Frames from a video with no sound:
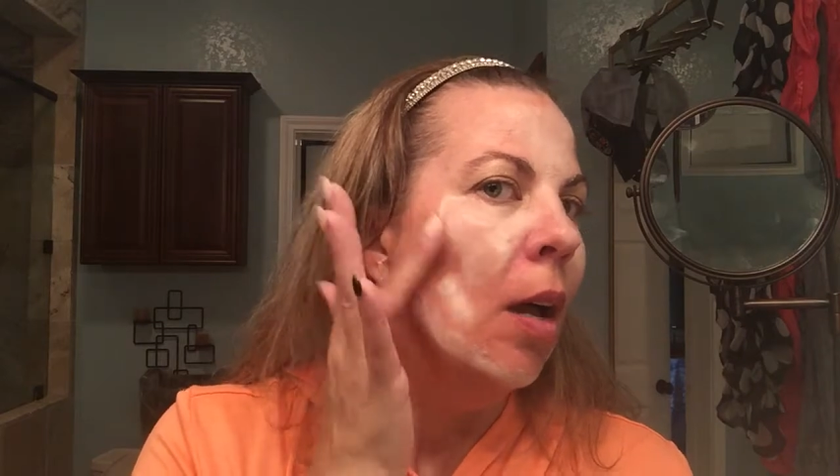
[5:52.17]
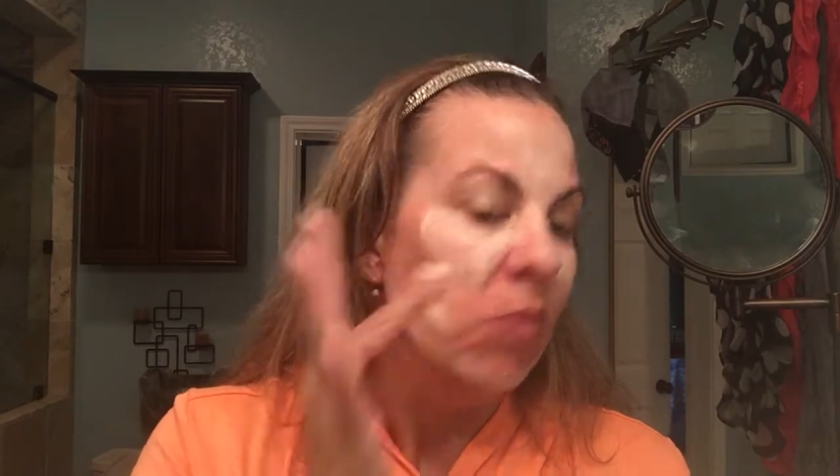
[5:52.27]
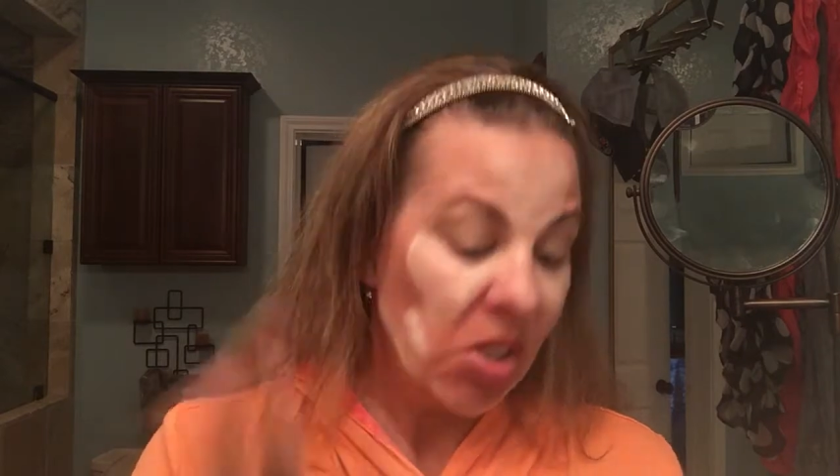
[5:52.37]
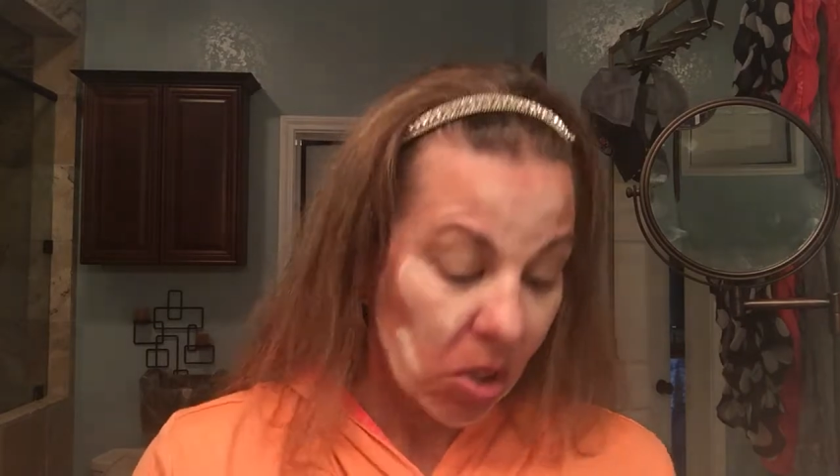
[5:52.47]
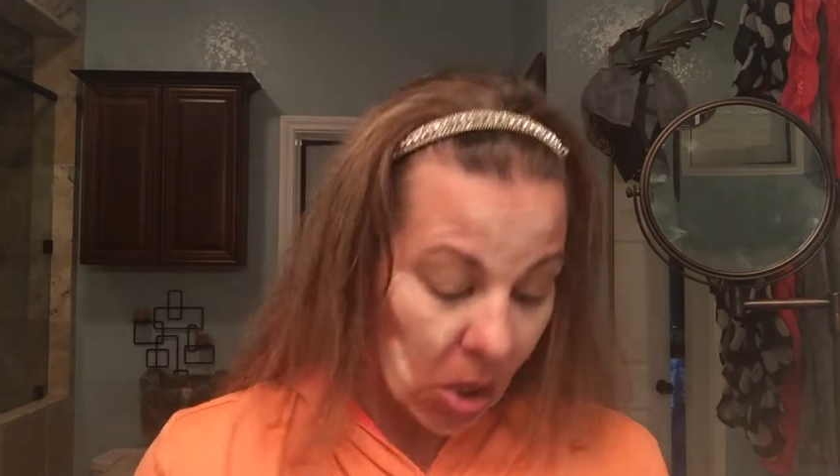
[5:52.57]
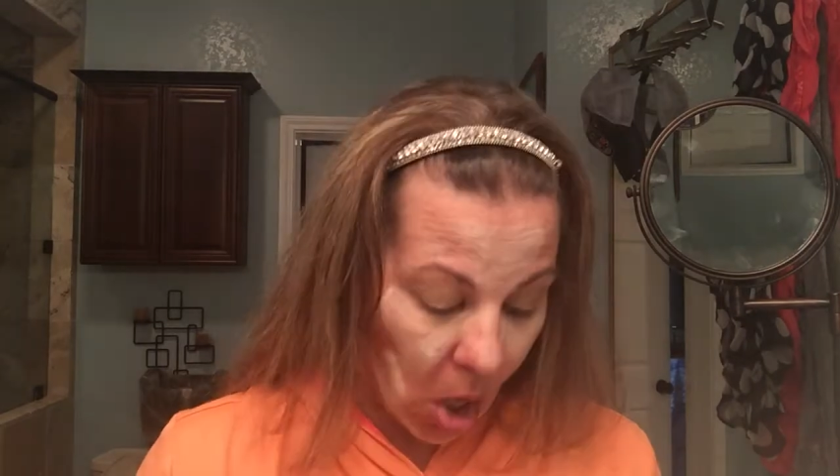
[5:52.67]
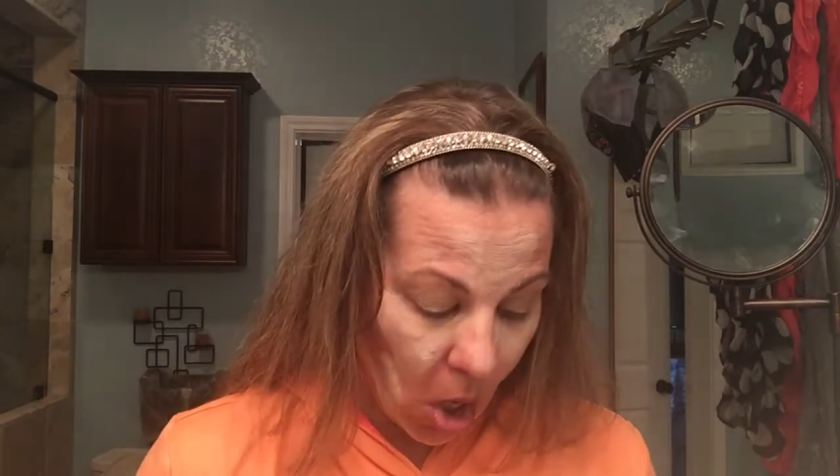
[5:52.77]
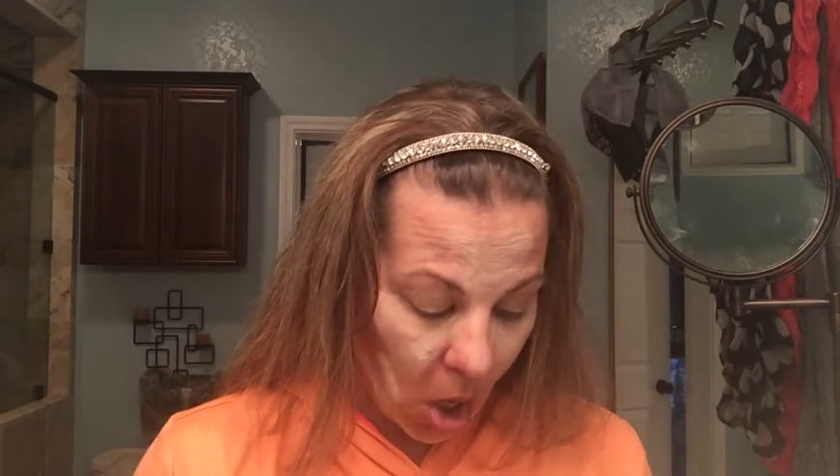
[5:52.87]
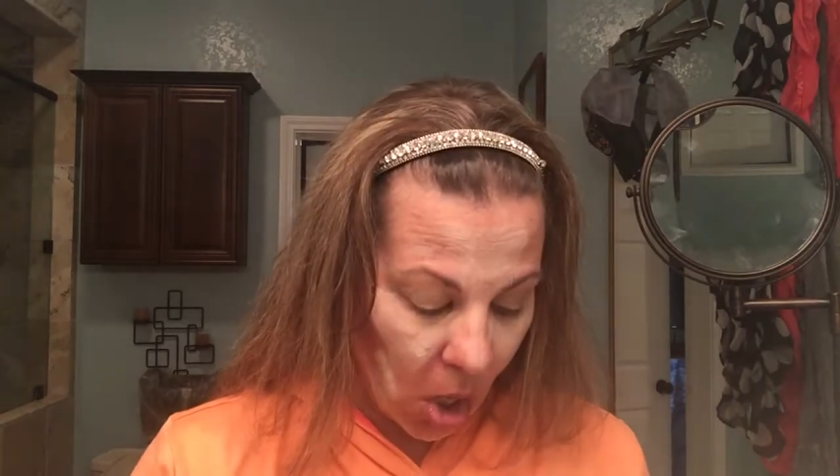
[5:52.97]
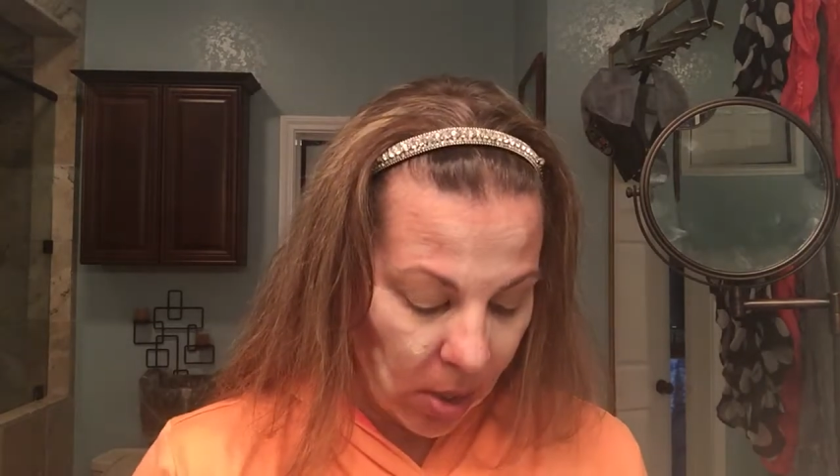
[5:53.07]

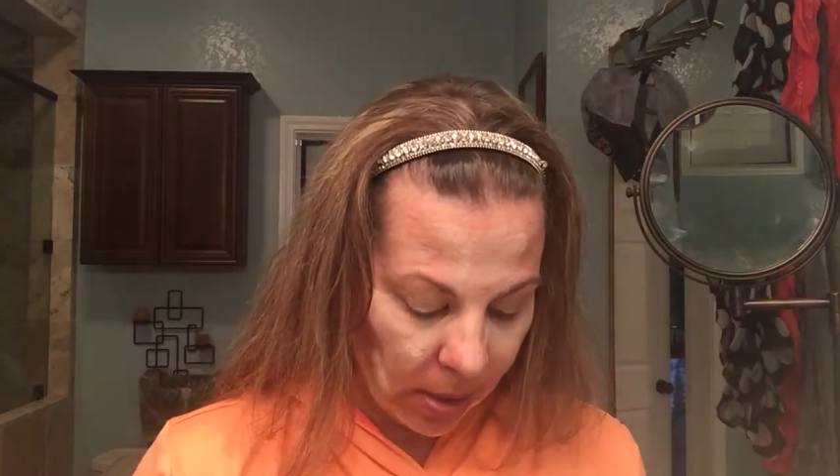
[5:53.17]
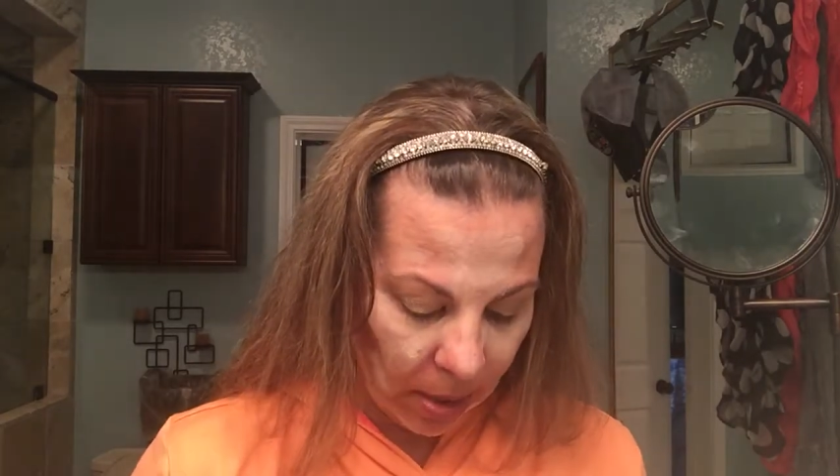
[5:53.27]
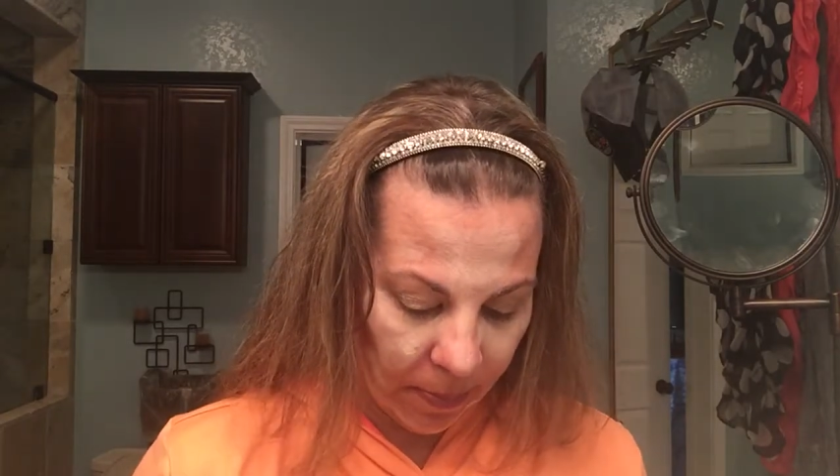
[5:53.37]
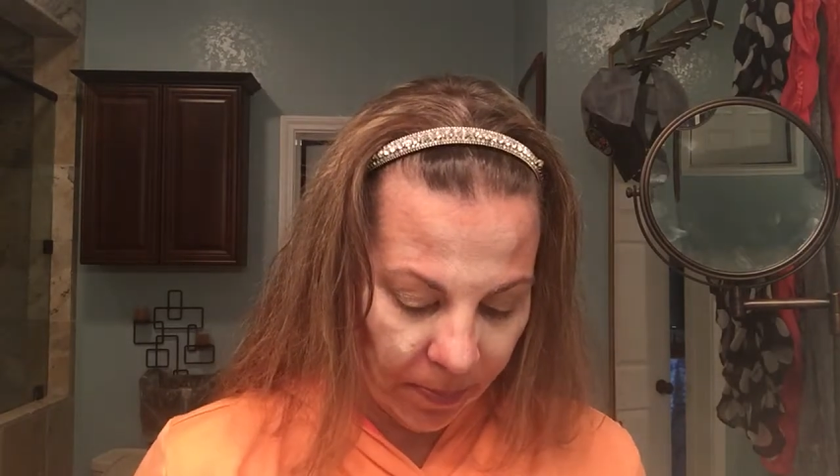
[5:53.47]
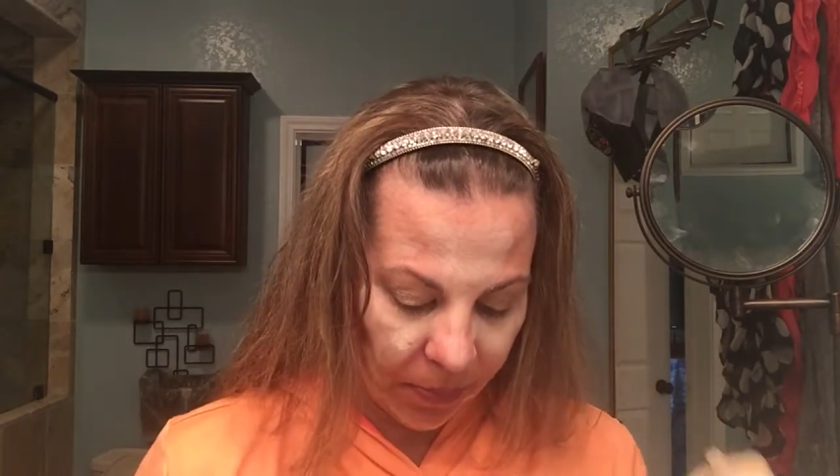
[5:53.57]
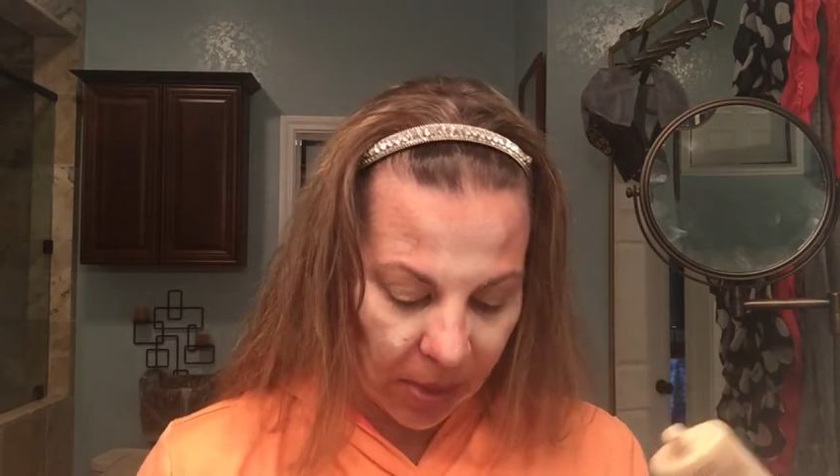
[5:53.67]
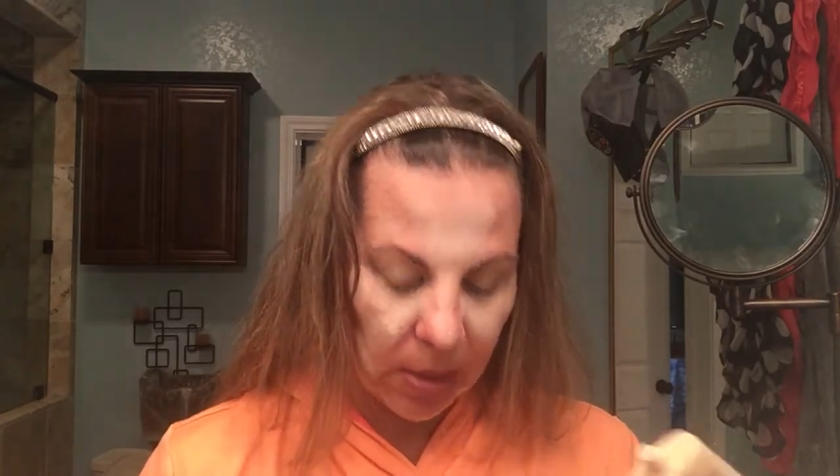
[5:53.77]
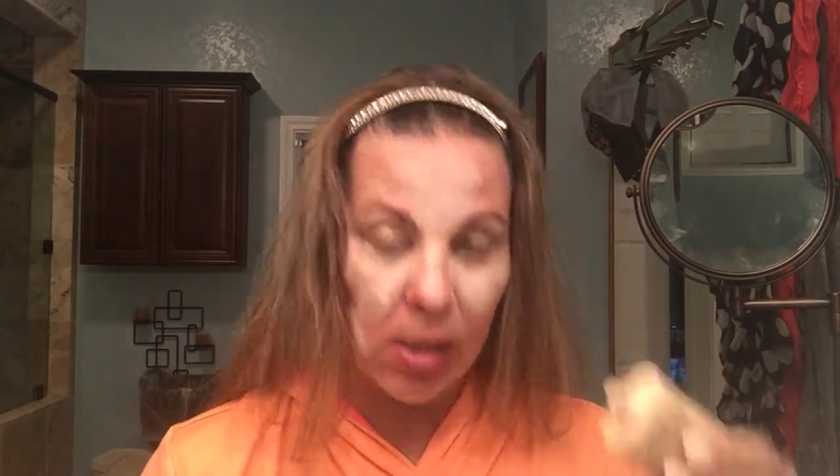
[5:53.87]
scars, this